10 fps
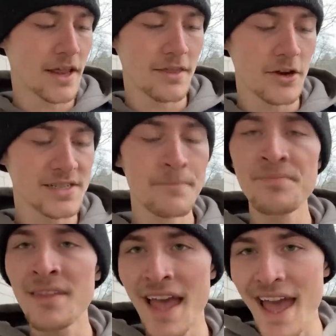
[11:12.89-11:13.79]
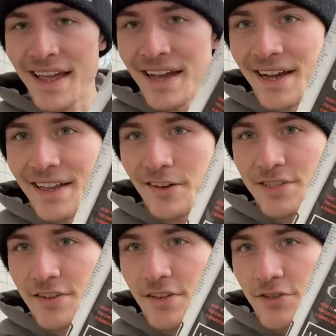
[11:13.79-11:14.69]
And then
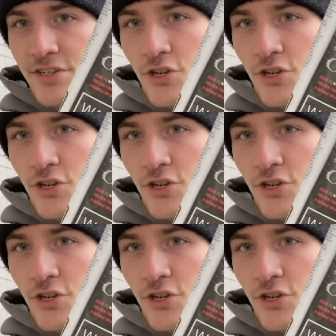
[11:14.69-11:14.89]
there's a